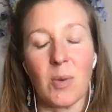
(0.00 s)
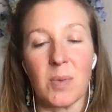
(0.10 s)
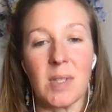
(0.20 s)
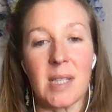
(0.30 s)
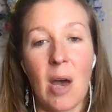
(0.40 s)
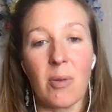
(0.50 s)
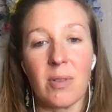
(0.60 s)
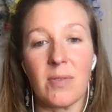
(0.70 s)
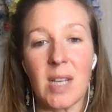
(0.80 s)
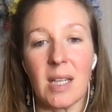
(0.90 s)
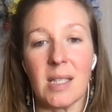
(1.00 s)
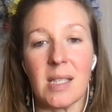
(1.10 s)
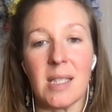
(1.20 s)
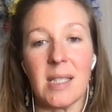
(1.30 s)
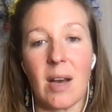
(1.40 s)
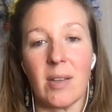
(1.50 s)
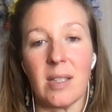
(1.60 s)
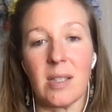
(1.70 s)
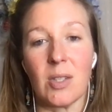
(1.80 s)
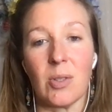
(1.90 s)
south of Tennessee down
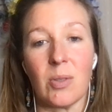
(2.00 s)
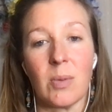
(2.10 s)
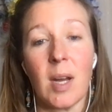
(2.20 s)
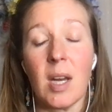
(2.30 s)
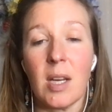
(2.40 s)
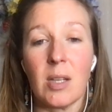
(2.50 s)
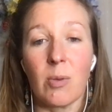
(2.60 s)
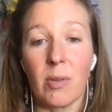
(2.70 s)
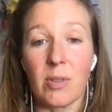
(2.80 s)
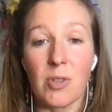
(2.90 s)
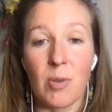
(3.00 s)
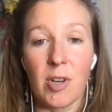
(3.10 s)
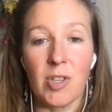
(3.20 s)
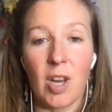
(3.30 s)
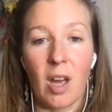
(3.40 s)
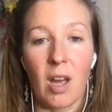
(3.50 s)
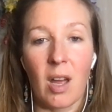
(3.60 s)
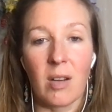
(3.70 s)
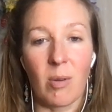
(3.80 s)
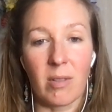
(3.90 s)
into northern
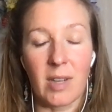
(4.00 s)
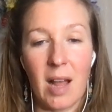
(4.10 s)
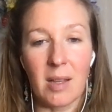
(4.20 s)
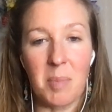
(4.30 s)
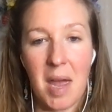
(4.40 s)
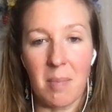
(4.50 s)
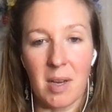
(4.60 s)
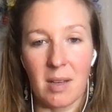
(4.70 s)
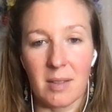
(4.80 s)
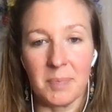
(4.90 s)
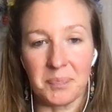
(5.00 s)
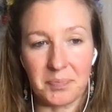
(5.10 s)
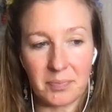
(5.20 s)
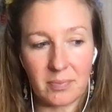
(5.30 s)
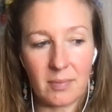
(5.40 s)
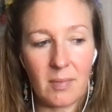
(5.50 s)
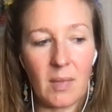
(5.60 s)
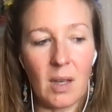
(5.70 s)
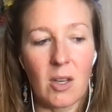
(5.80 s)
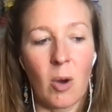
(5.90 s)
Georgia, northern Alabama,
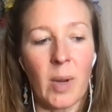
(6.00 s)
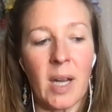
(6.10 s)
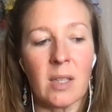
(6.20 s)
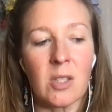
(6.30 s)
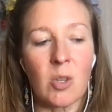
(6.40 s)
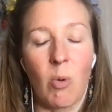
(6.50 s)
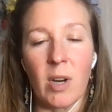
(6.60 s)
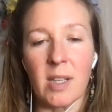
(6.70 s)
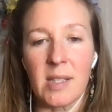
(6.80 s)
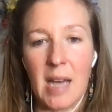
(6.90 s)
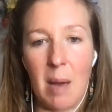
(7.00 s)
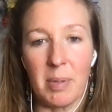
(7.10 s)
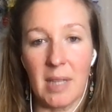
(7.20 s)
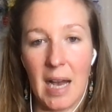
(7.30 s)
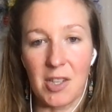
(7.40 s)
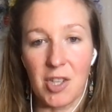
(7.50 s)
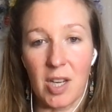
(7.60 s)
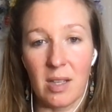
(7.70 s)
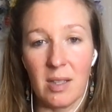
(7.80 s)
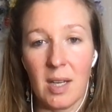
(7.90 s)
going towards
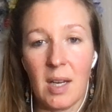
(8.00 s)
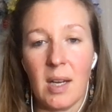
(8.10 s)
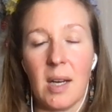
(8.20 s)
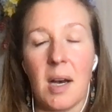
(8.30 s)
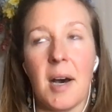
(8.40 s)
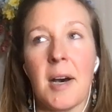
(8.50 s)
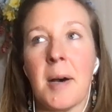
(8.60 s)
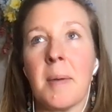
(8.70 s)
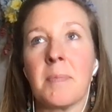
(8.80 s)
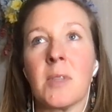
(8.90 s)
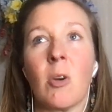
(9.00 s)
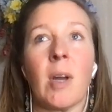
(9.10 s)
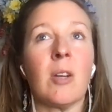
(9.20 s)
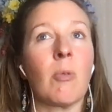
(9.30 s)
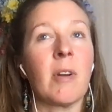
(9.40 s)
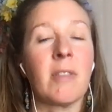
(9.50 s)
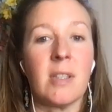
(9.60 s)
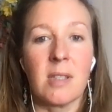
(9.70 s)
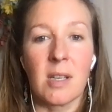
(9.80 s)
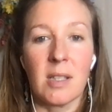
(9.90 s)
Appalachia, going north
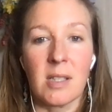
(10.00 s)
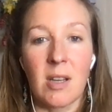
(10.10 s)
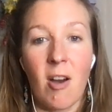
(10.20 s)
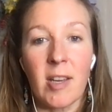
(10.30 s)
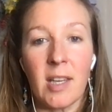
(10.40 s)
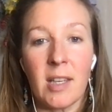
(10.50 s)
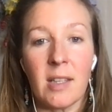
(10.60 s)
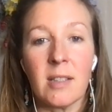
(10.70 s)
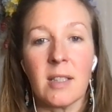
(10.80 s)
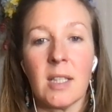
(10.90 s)
into Kentucky,